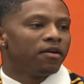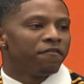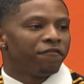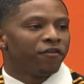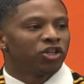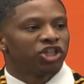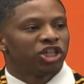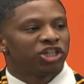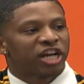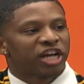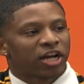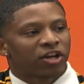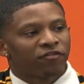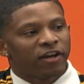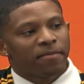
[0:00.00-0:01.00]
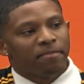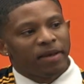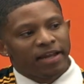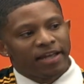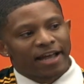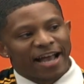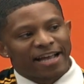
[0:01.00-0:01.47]
for the trajectory the
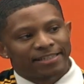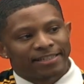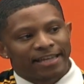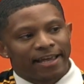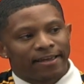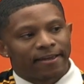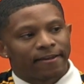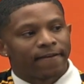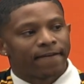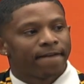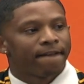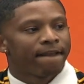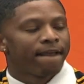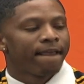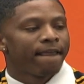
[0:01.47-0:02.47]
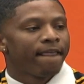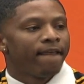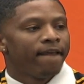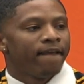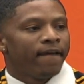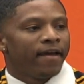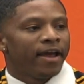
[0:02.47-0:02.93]
media has taken.
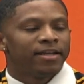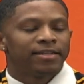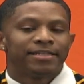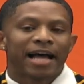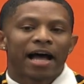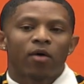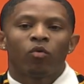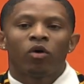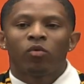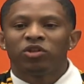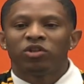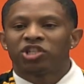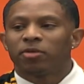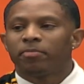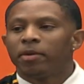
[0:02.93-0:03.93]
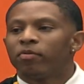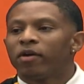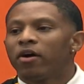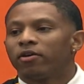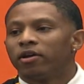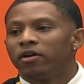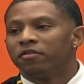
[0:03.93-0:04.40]
It is not one we should be
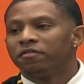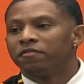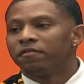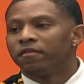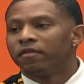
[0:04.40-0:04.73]
proud of.